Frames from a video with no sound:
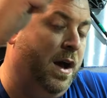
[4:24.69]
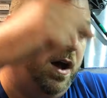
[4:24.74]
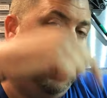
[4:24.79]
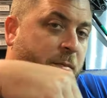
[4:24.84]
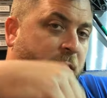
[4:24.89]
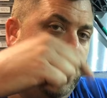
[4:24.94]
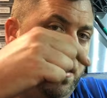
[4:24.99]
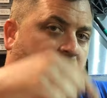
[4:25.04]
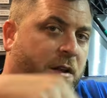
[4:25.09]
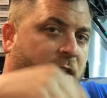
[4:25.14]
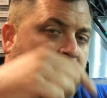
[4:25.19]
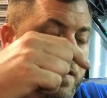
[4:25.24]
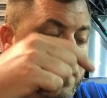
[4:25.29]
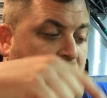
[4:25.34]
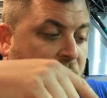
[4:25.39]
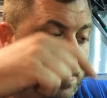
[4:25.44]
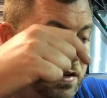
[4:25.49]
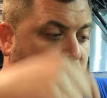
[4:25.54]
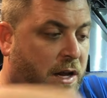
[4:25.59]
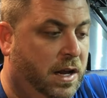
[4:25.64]
I'm going to leave
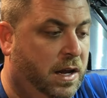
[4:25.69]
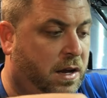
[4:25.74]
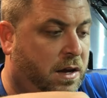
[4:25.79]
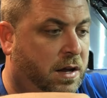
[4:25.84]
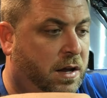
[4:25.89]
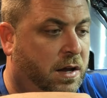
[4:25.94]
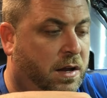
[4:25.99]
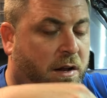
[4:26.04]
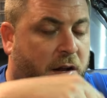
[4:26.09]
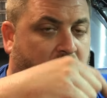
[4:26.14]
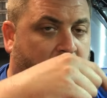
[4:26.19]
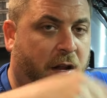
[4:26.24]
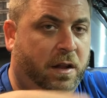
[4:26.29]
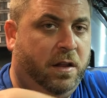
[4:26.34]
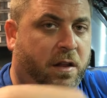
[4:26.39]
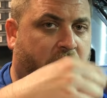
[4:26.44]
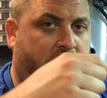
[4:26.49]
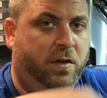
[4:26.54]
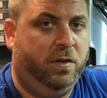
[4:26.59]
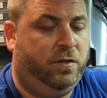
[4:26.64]
a link in
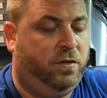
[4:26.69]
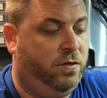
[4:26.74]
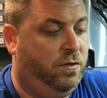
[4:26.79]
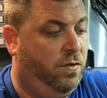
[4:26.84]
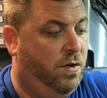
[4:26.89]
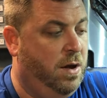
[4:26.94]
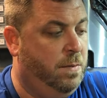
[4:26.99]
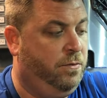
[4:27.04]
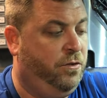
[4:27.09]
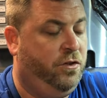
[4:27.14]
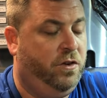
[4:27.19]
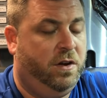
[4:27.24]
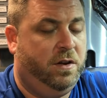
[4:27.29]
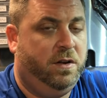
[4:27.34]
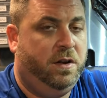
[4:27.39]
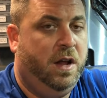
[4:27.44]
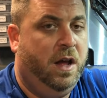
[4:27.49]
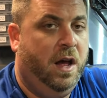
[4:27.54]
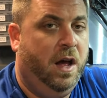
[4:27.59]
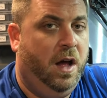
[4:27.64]
the
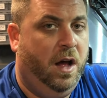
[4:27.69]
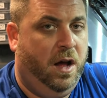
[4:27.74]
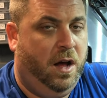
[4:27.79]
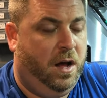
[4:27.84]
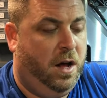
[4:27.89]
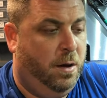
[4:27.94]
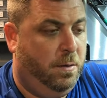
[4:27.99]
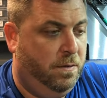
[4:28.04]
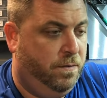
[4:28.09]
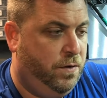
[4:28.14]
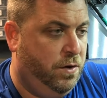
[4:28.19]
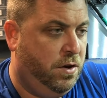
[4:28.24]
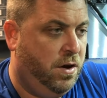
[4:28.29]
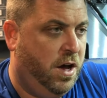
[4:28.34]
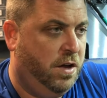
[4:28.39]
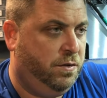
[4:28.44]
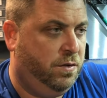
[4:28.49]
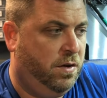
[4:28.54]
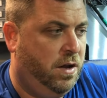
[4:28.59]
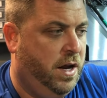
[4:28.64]
description. If you
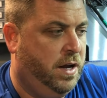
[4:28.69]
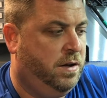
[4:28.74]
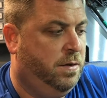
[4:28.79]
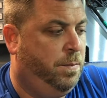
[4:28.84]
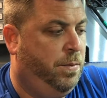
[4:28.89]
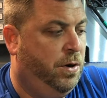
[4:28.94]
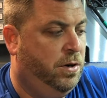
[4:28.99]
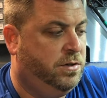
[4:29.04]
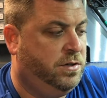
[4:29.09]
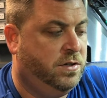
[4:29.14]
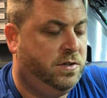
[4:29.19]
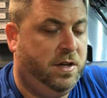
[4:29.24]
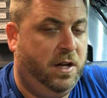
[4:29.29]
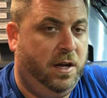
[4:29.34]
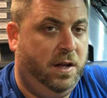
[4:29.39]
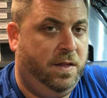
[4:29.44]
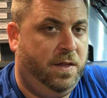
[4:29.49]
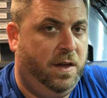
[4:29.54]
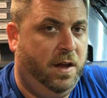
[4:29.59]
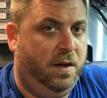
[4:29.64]
guys would like to purchase
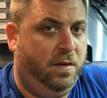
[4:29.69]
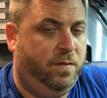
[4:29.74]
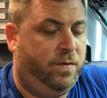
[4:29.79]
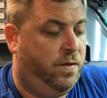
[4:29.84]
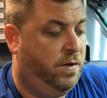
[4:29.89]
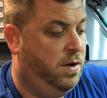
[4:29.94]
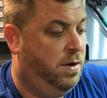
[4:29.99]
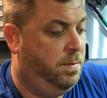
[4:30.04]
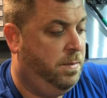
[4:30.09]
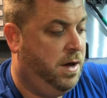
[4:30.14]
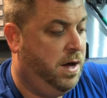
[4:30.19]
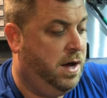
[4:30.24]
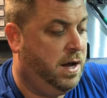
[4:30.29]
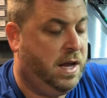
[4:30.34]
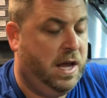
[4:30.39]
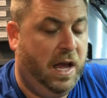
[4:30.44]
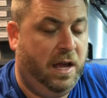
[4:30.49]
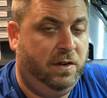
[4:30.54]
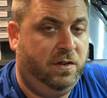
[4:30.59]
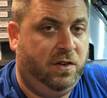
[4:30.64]
anything from
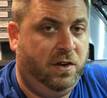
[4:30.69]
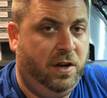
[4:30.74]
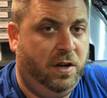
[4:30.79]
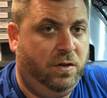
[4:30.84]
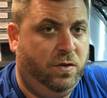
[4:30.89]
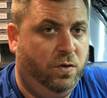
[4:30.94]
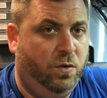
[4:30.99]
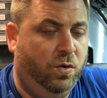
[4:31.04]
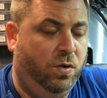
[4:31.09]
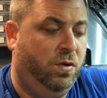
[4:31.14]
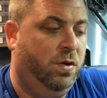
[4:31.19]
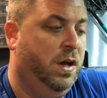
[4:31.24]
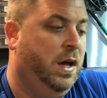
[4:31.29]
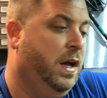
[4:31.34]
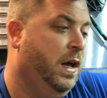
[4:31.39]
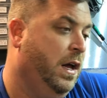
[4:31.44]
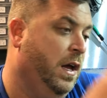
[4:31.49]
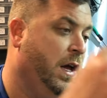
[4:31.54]
KC Tool,